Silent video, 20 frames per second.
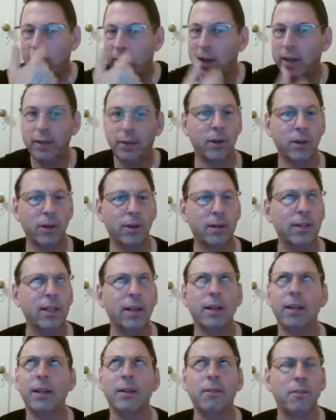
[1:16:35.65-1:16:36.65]
Or
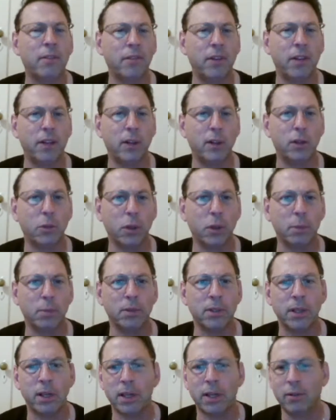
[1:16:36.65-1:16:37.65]
15 to
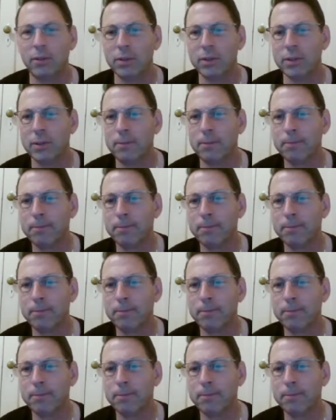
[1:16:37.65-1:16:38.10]
20% increase.